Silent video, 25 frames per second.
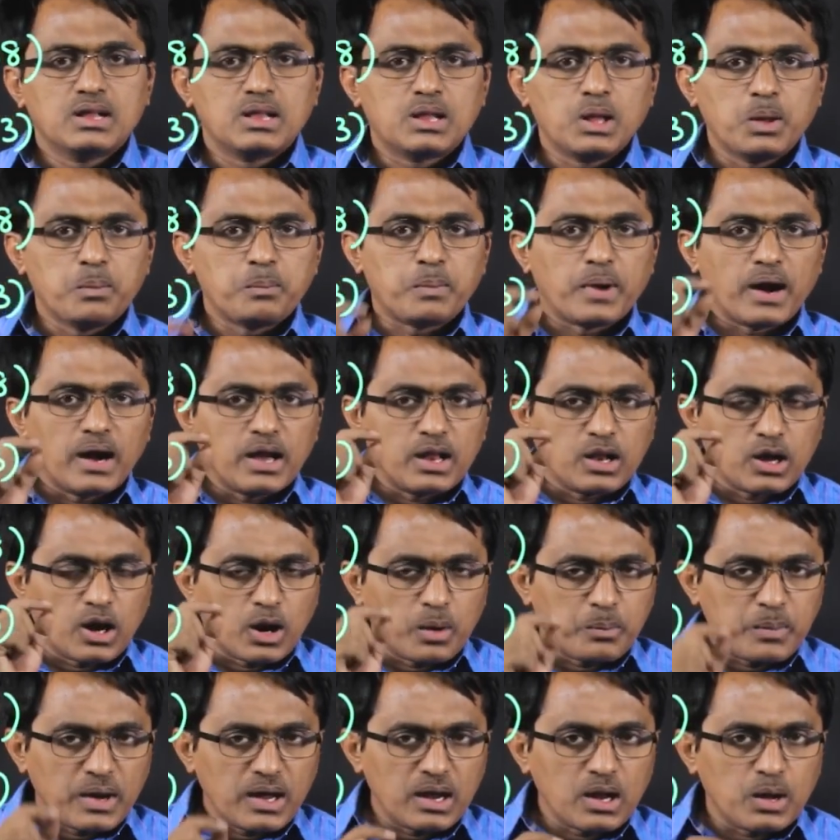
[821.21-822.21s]
the
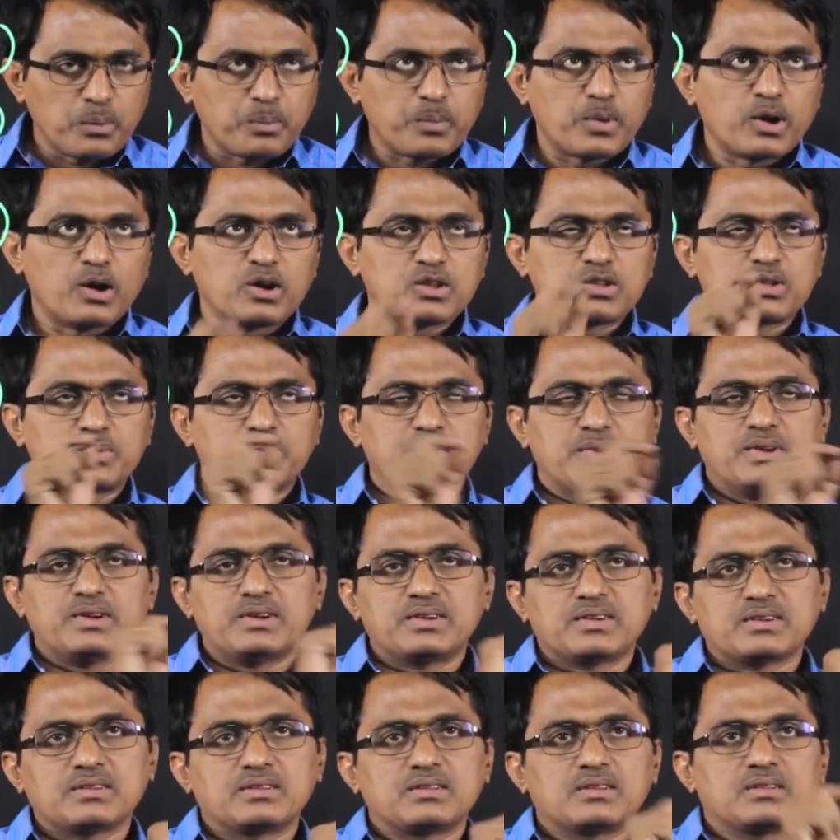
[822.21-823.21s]
binomial
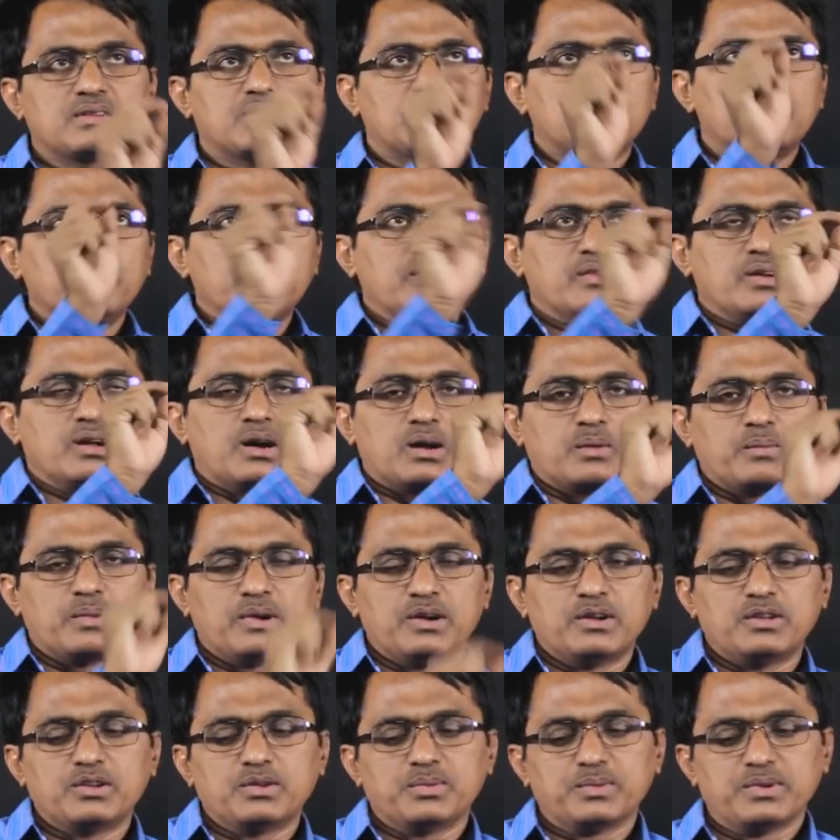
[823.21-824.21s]
approximation of
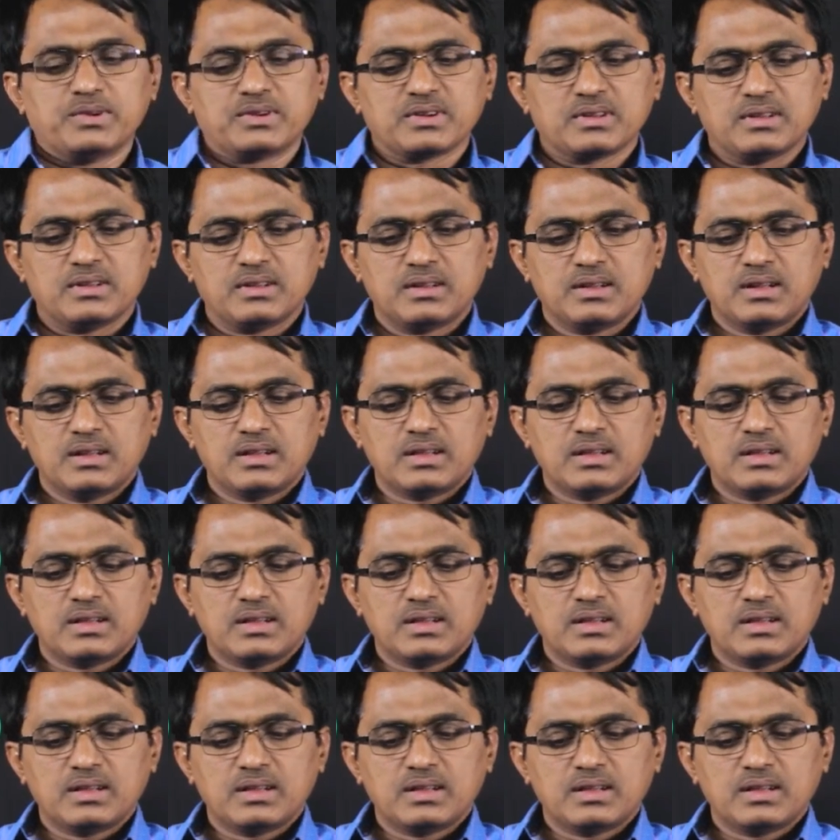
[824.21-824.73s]
normal distribution.